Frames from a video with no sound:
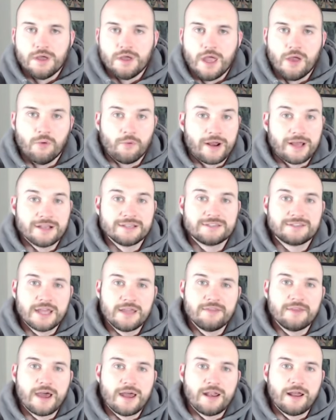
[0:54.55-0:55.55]
And when I
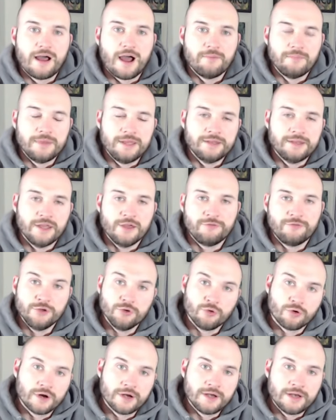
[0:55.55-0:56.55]
say that, I mean, if
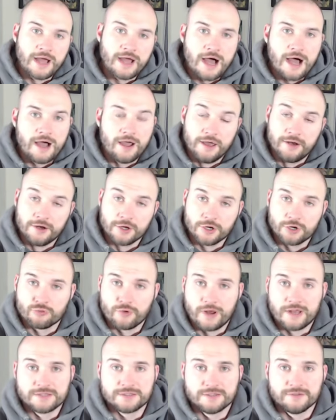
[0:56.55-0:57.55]
you are not an
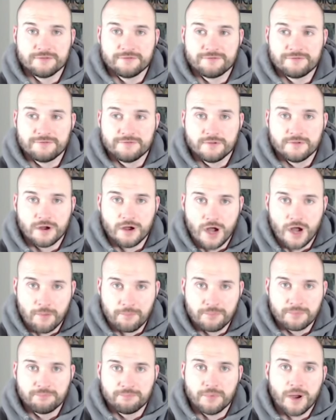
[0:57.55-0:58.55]
aggressive
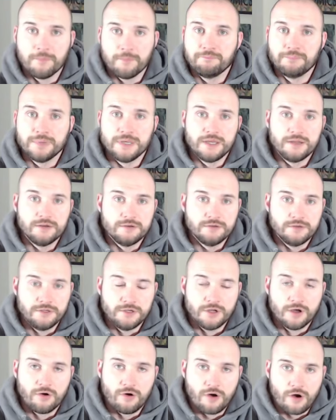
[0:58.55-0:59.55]
Up, upbeat, you
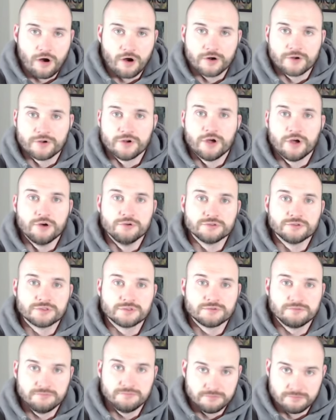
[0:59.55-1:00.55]
know, hard-nosed,
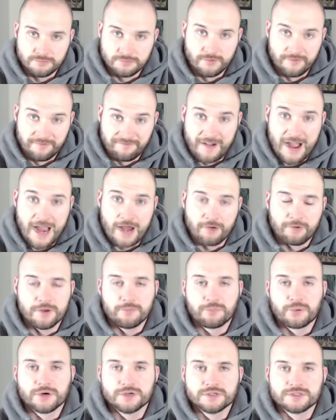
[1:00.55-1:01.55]
fiery
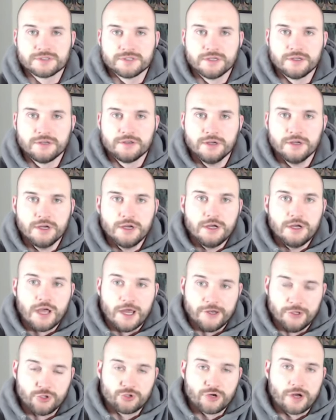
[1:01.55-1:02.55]
person,
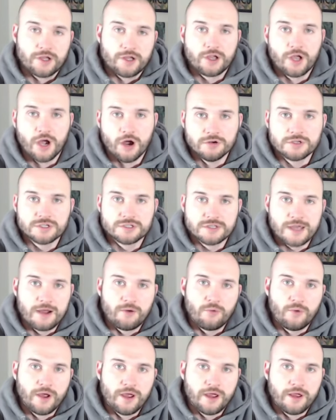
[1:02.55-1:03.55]
and you try to coach that
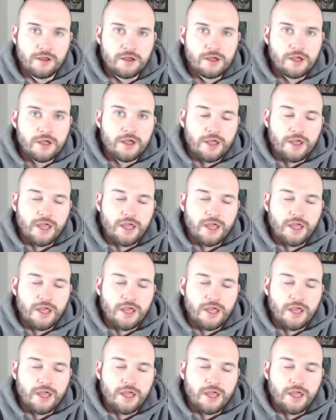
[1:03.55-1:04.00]
way, it